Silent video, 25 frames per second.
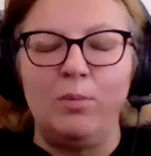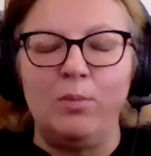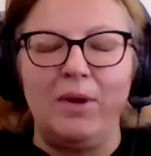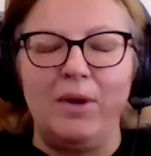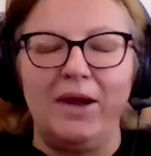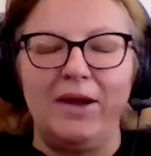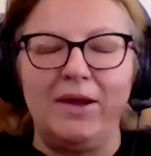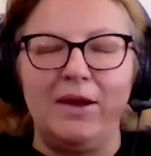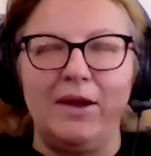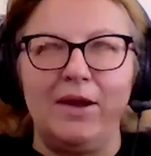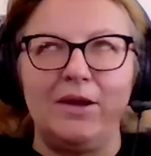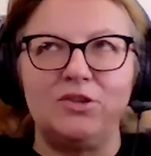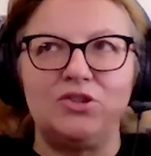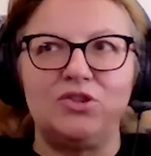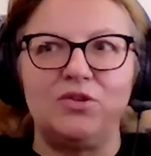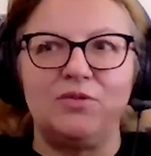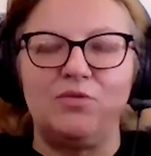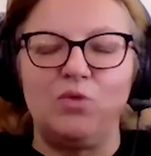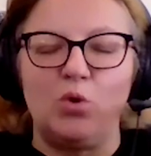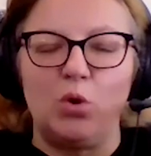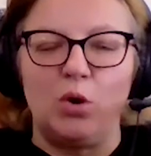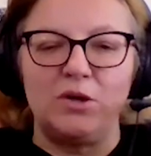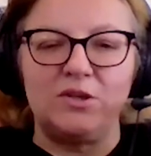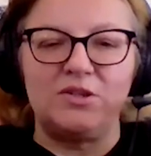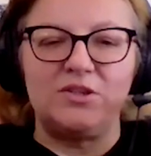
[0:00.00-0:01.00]
my gosh! Of
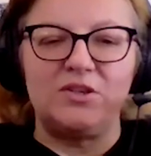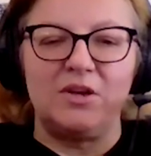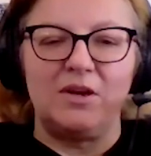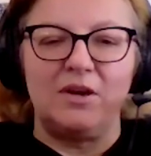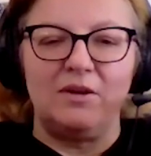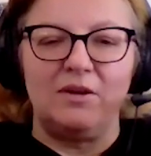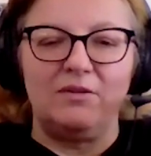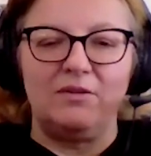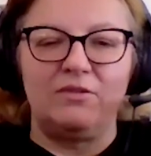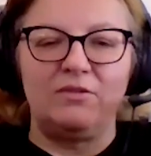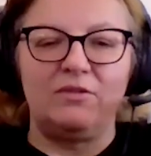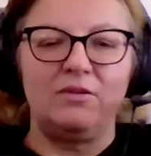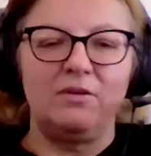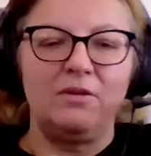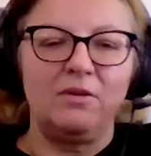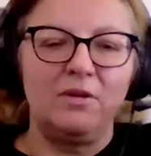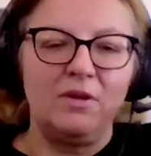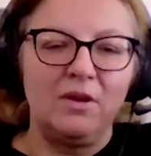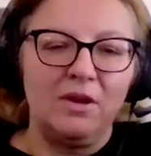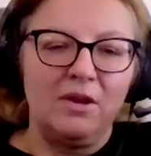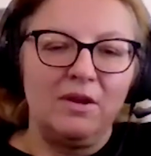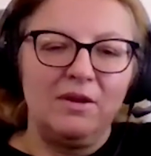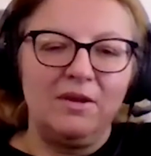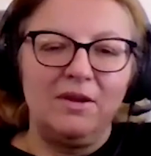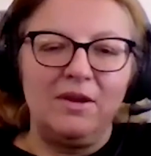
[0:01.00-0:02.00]
course it is.
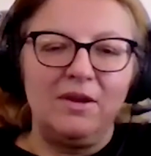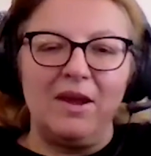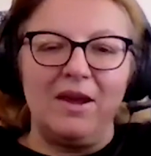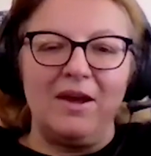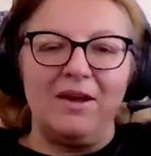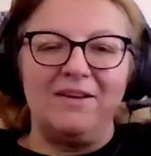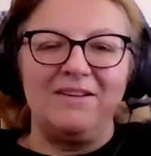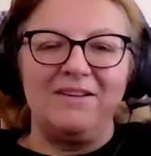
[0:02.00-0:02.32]
Yeah.